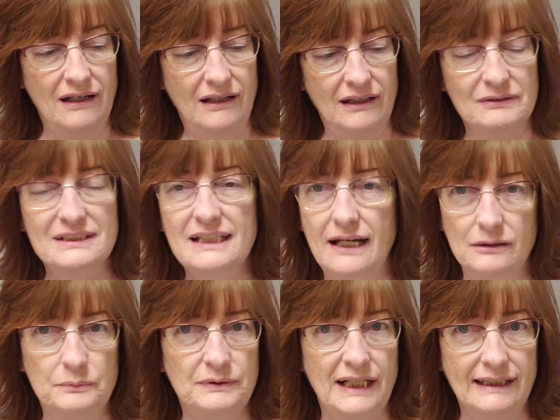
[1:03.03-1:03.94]
I was
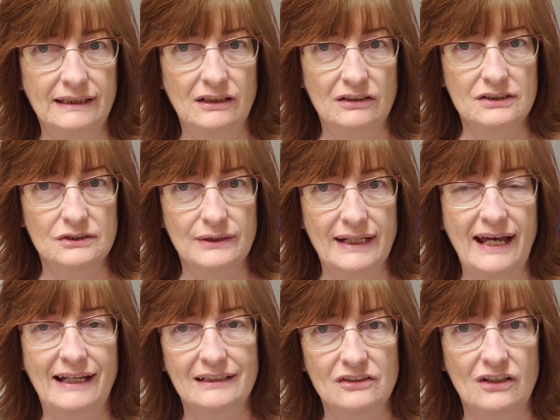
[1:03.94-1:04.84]
kind of planning on doing
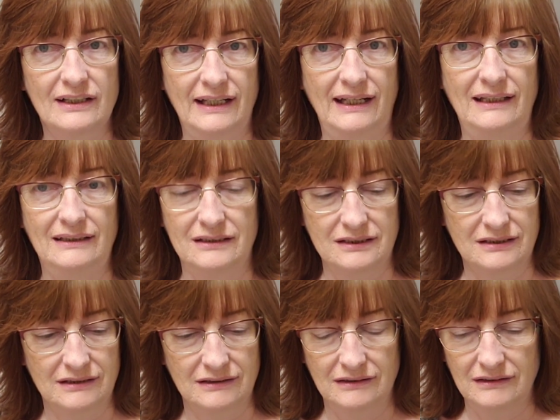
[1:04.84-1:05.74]
Hat Not Hate.
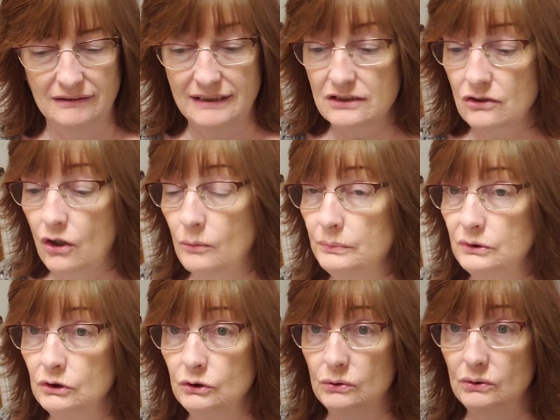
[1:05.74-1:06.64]
These are all
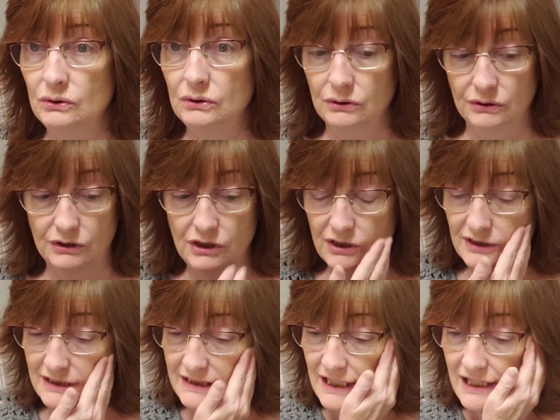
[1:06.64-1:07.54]
blue
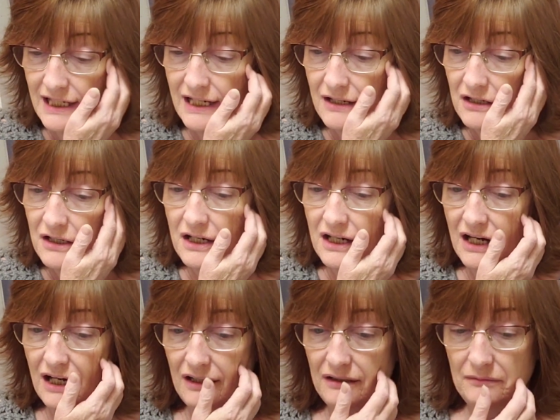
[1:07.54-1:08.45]
yarns.
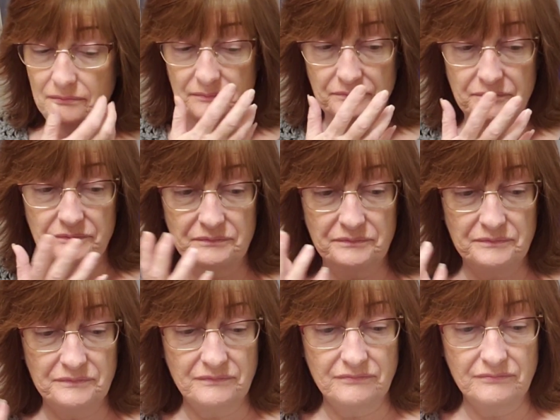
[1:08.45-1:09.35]
Um,
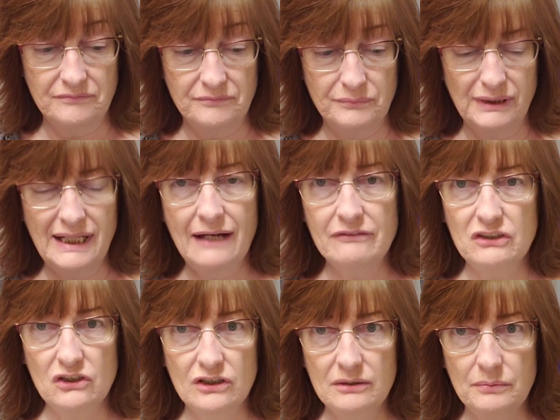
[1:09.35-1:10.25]
but I haven't
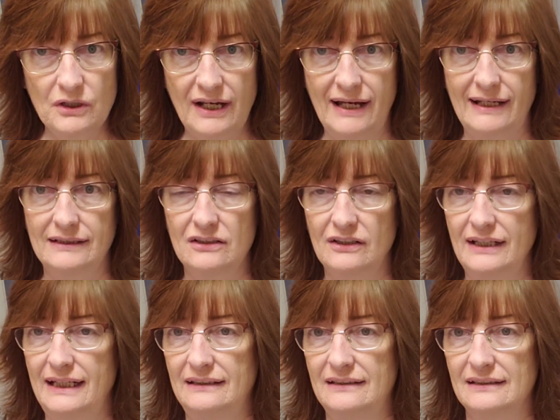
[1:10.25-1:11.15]
heard about Hat Not
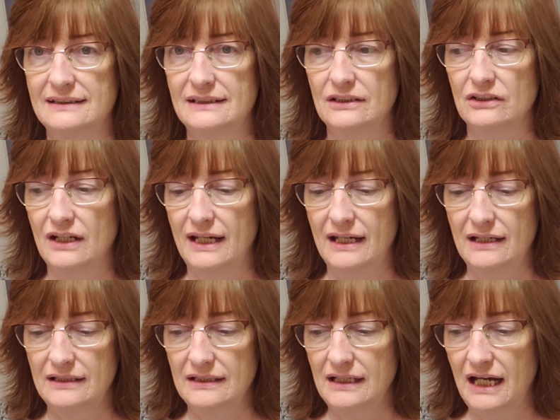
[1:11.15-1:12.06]
Hate this year.
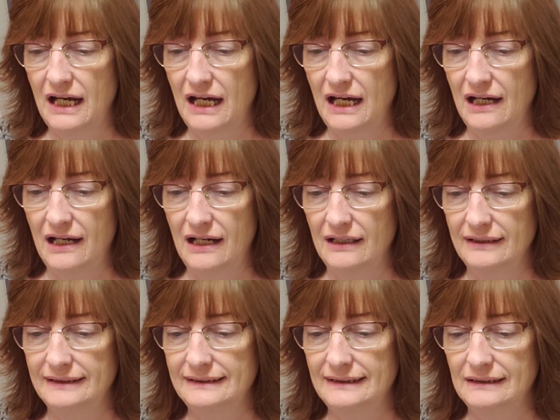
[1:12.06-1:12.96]
And
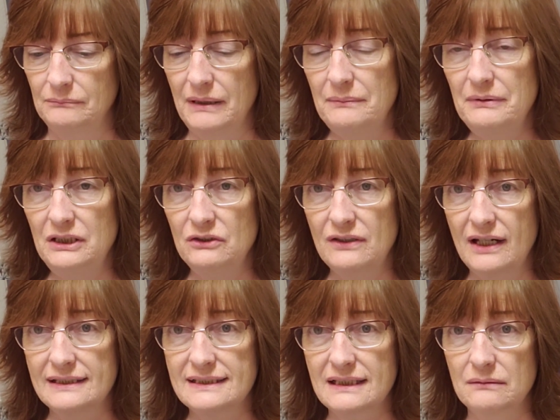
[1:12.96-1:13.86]
I, maybe you
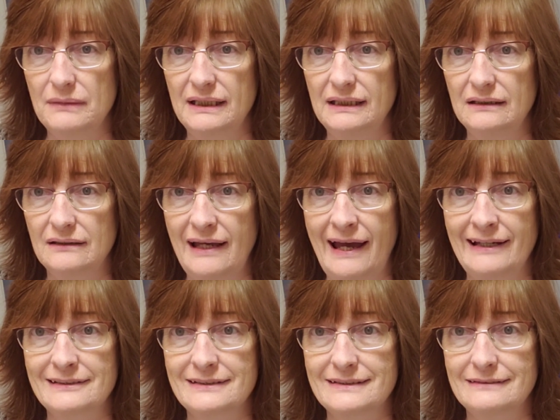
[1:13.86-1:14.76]
guys can make
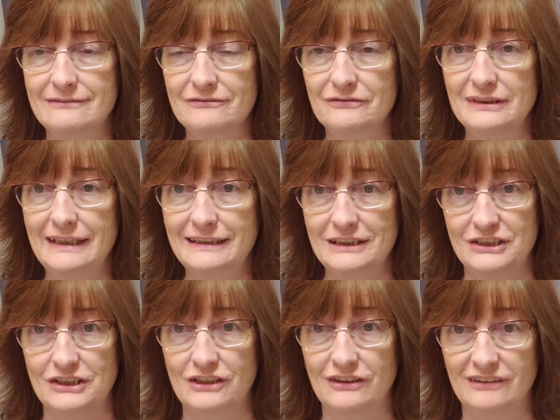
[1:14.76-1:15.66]
hats for
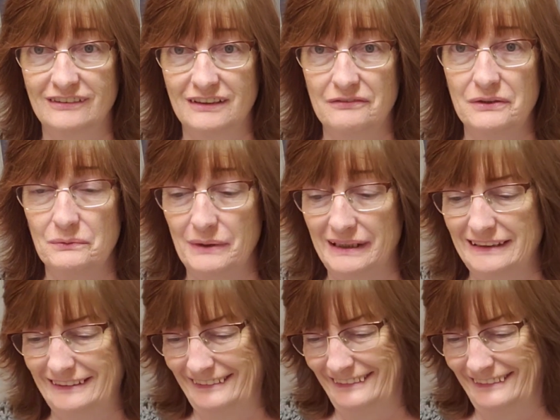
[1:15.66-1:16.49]
next year if you win.